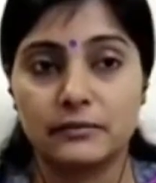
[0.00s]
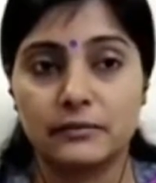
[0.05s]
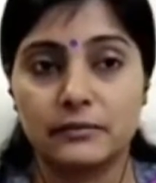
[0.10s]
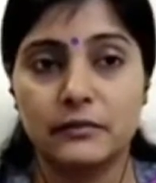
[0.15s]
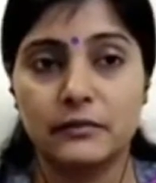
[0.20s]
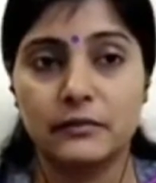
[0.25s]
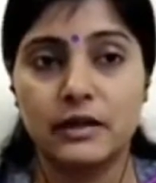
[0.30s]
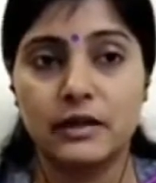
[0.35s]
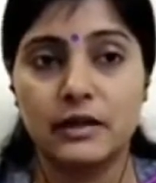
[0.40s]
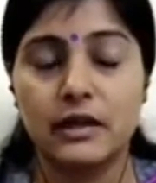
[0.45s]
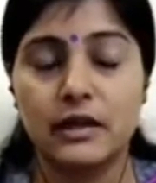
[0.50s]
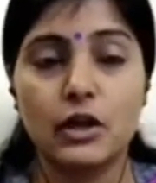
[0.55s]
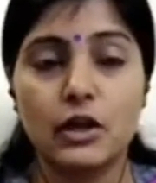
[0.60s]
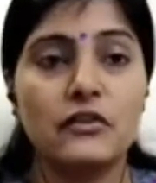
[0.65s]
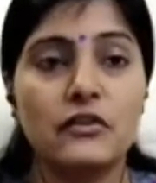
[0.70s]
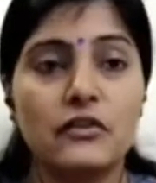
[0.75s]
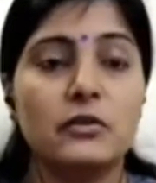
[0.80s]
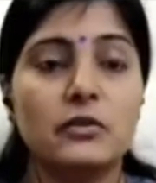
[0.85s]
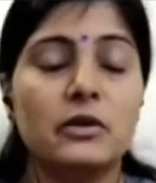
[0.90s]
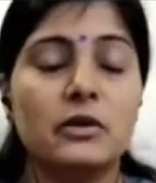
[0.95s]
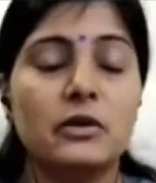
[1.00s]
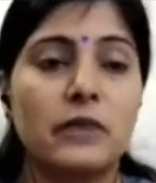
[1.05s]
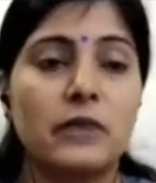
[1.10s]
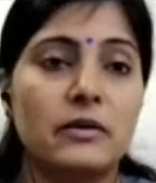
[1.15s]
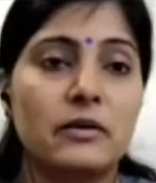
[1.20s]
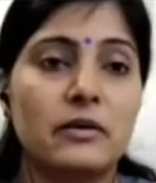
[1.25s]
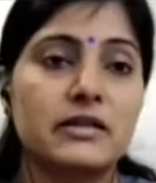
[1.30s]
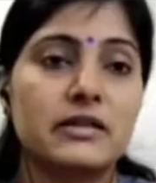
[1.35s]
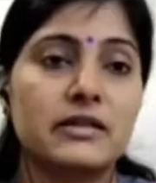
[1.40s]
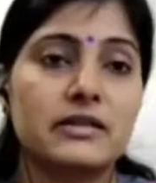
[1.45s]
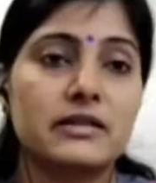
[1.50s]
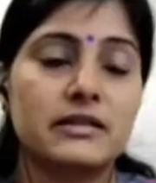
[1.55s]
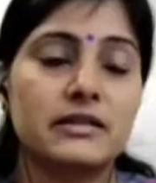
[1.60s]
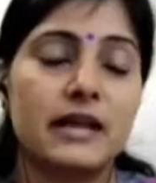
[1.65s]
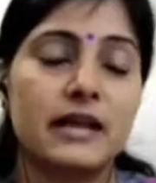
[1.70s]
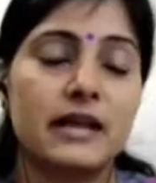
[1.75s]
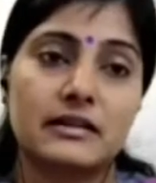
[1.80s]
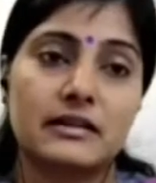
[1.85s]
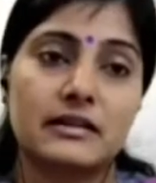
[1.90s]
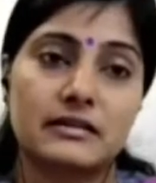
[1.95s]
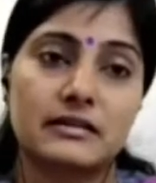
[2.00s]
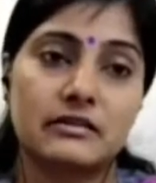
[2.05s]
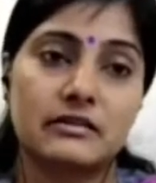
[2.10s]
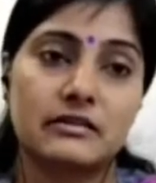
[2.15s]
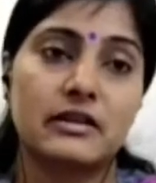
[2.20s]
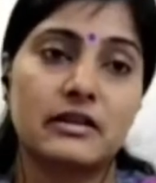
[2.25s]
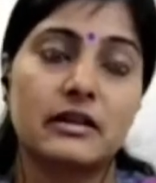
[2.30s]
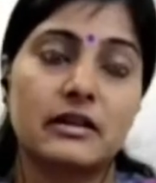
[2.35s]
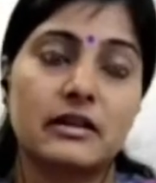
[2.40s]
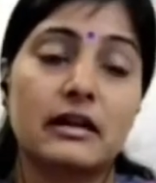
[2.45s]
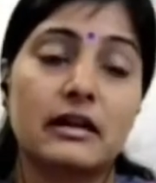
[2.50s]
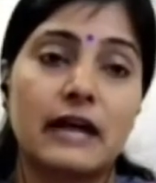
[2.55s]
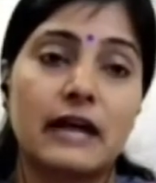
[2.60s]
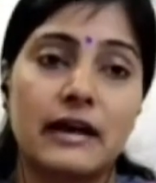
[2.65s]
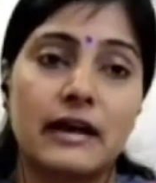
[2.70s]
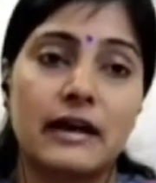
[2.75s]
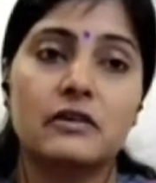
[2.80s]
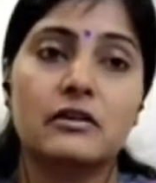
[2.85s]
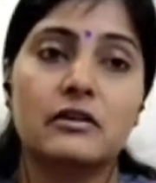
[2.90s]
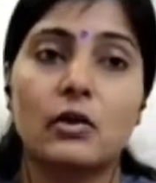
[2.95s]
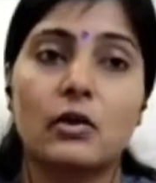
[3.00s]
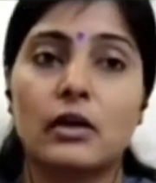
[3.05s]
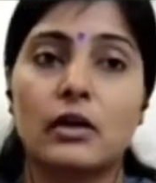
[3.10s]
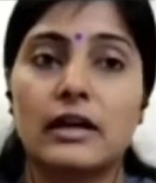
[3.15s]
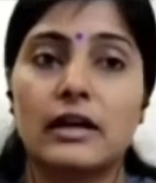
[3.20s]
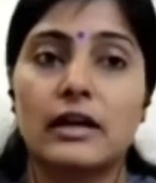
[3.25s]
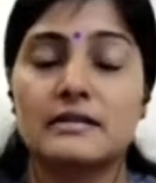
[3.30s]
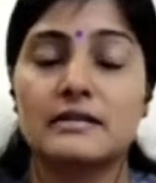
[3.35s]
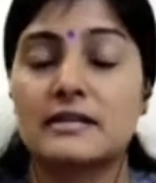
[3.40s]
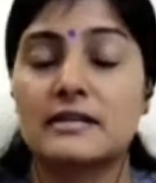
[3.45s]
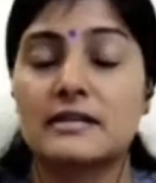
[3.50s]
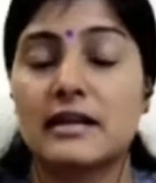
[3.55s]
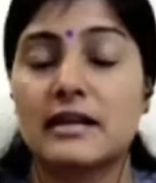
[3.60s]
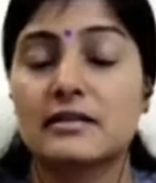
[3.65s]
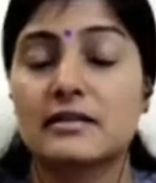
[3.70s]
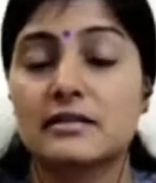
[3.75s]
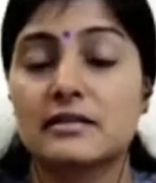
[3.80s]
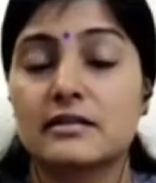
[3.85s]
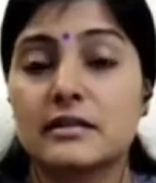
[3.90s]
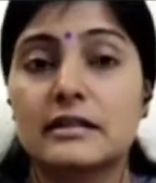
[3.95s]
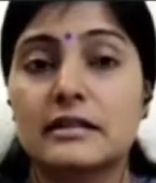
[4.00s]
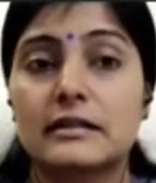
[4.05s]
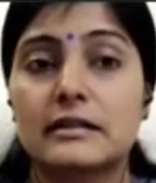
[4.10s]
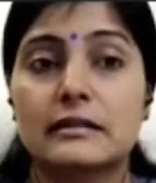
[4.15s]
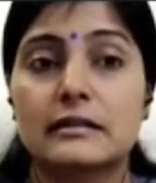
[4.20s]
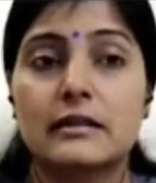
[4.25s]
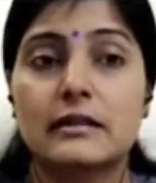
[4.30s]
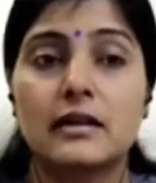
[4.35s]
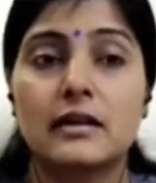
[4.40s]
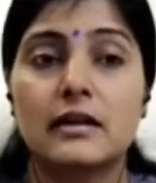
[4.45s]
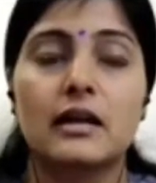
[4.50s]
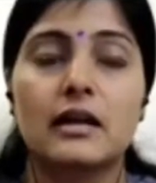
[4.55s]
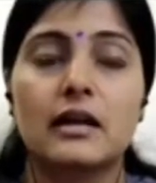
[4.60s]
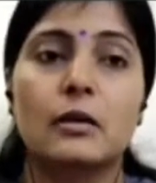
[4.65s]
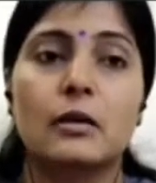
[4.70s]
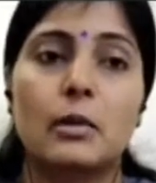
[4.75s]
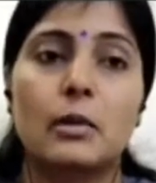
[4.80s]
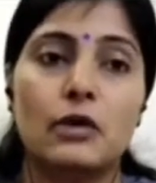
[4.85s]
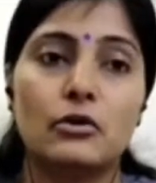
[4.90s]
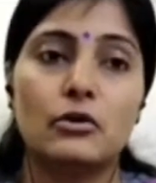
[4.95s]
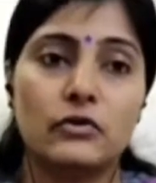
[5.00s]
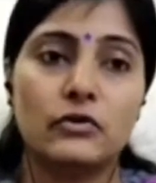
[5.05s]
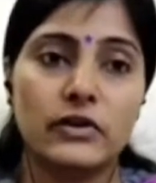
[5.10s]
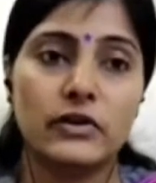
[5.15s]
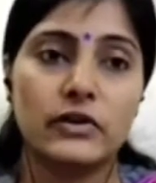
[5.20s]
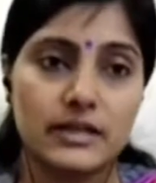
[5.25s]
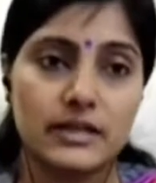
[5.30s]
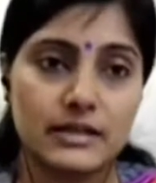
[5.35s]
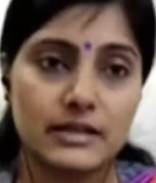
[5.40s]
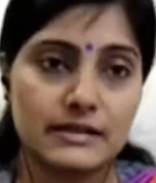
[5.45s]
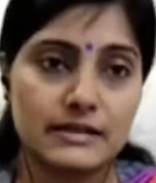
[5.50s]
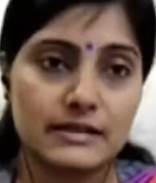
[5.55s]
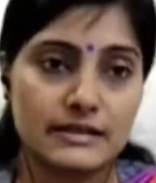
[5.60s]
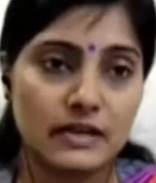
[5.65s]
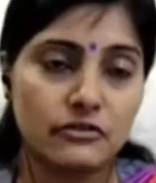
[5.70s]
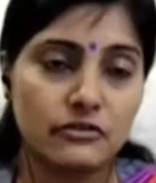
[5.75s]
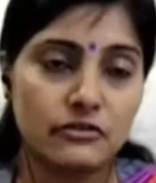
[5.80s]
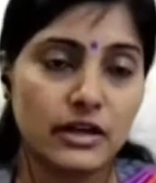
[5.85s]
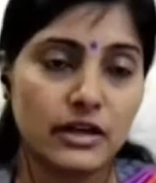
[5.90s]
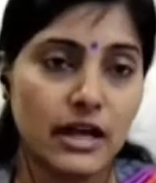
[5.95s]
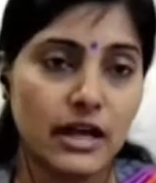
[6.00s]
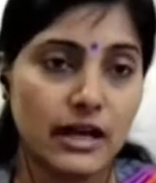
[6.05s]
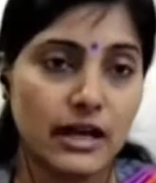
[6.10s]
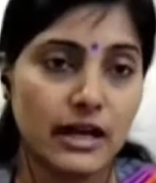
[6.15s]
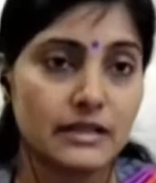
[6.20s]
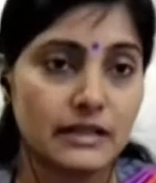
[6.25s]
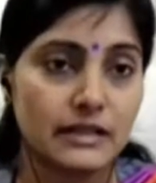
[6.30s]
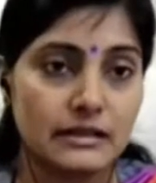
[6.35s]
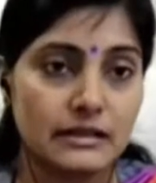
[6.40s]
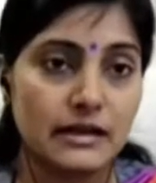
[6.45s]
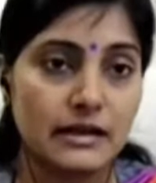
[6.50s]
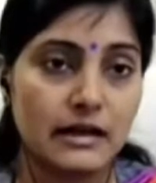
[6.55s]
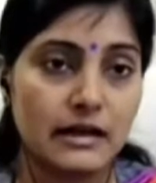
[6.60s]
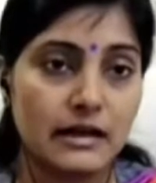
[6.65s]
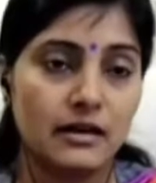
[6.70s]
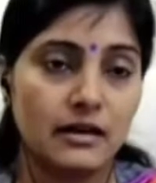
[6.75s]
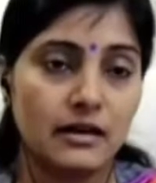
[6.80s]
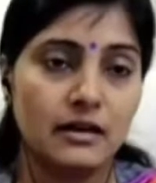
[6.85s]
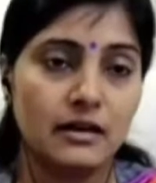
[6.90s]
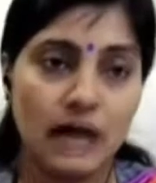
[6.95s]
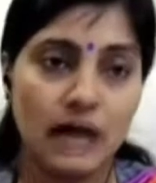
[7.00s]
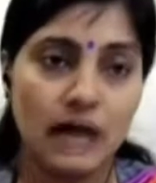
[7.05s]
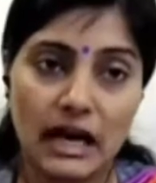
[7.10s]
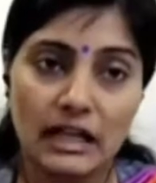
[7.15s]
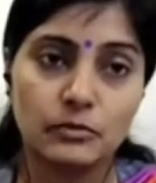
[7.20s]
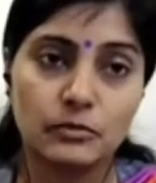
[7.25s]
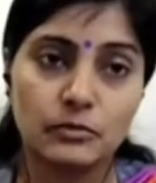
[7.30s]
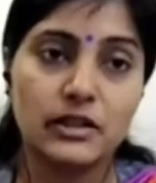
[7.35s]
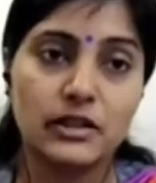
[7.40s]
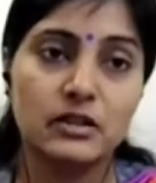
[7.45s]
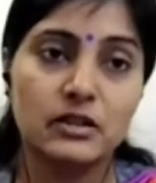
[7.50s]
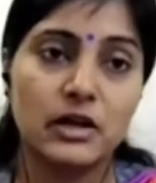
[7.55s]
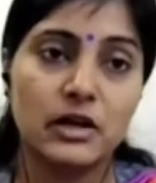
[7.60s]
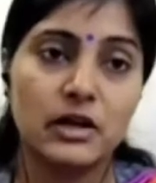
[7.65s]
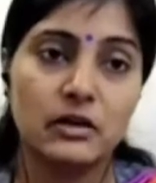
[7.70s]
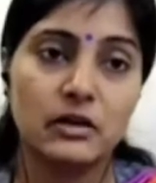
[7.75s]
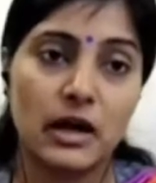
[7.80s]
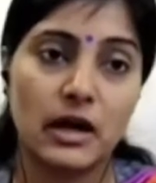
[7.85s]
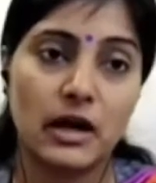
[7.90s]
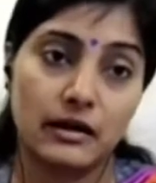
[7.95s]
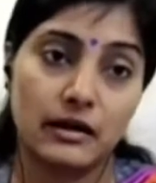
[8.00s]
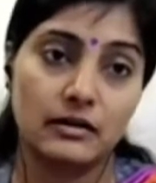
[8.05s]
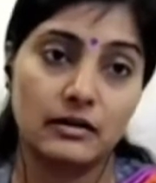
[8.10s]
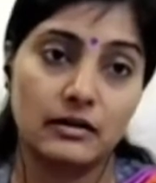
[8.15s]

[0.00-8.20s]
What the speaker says: The Honorable Prime Minister has given a clarion call, as I said earlier, about creating a self-reliant India, Atmanirbhar Bharat.